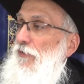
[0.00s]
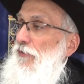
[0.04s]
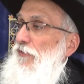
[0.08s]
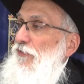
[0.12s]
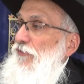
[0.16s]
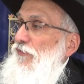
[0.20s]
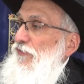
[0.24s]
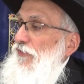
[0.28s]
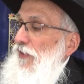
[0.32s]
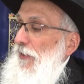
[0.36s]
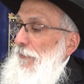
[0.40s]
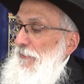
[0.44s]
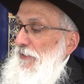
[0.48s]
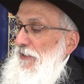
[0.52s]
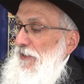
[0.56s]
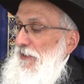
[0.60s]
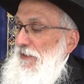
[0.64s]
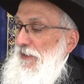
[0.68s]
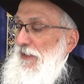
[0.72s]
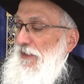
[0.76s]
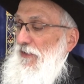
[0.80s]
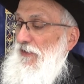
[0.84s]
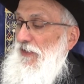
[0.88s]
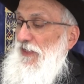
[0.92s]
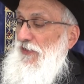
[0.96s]
Somebody
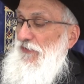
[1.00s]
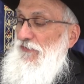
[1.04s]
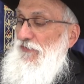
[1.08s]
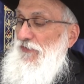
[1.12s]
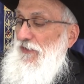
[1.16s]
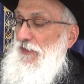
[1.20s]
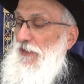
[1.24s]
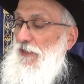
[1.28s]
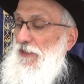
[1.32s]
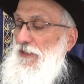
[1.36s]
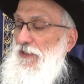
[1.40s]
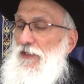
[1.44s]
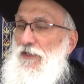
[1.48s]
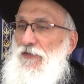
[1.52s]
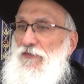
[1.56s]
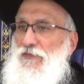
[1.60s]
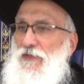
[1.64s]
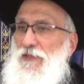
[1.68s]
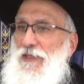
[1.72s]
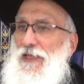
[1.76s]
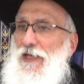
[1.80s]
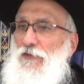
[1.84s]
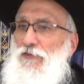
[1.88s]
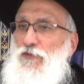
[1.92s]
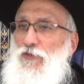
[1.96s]
that, let's say, is
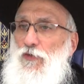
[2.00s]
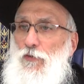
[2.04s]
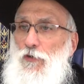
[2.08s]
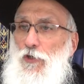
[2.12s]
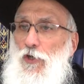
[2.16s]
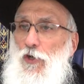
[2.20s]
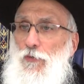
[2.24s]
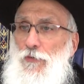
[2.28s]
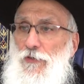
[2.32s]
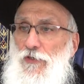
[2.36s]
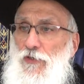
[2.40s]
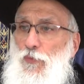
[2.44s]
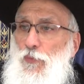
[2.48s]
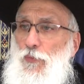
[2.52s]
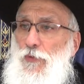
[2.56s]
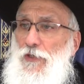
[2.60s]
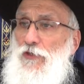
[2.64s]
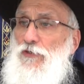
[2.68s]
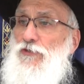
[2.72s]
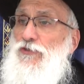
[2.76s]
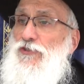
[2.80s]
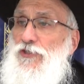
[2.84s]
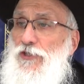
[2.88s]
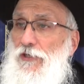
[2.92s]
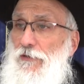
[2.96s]
allowed to go in a
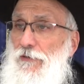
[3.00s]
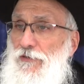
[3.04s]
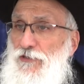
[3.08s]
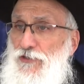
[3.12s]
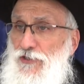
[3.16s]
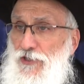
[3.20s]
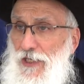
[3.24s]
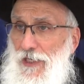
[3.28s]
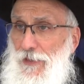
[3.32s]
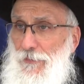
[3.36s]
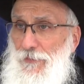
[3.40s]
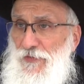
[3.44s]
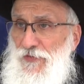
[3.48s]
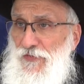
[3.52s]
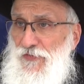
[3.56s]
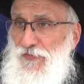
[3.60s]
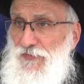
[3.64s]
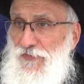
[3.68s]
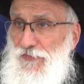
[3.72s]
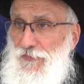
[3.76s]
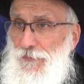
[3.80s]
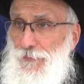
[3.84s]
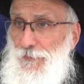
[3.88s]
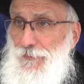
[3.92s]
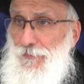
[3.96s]
wheelchair on
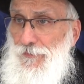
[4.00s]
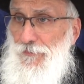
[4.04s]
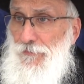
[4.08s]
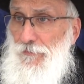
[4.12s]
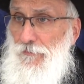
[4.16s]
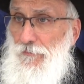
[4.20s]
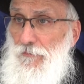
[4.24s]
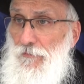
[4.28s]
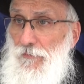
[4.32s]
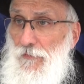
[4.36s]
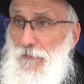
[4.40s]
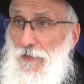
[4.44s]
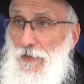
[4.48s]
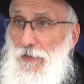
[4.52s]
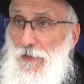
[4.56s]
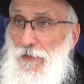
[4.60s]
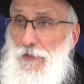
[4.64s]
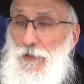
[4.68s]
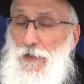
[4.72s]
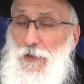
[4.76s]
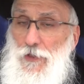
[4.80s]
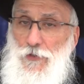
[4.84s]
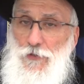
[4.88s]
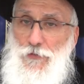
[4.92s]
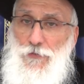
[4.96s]
Shabbos,
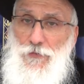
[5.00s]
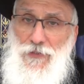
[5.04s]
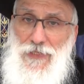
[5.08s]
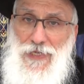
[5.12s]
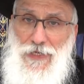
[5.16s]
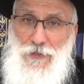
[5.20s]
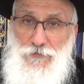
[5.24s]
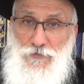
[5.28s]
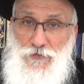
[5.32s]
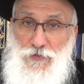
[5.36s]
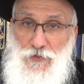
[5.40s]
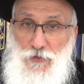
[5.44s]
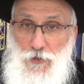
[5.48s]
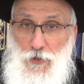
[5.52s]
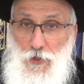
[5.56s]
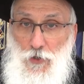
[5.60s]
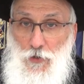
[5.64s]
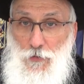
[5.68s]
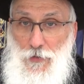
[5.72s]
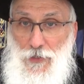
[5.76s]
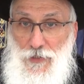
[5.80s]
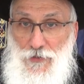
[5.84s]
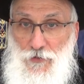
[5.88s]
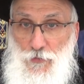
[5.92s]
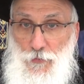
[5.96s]
you're allowed to
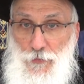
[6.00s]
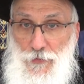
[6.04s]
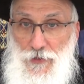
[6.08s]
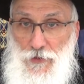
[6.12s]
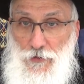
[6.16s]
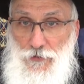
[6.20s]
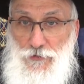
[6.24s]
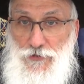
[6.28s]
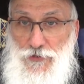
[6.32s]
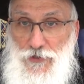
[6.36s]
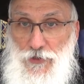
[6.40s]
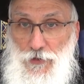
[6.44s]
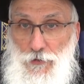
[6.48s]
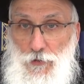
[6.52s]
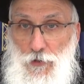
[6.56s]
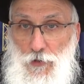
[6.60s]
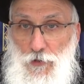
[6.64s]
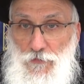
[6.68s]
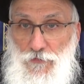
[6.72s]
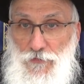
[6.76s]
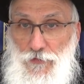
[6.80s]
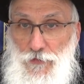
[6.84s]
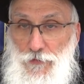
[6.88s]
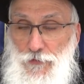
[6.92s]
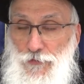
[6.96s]
go on a wheelchair
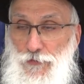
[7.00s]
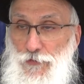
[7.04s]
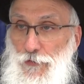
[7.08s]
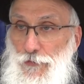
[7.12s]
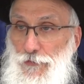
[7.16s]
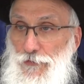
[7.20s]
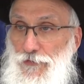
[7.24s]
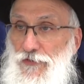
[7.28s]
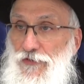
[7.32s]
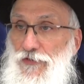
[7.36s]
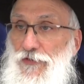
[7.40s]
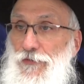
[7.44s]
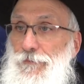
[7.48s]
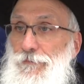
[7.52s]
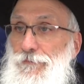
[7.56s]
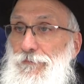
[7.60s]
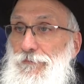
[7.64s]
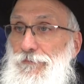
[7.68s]
over dirt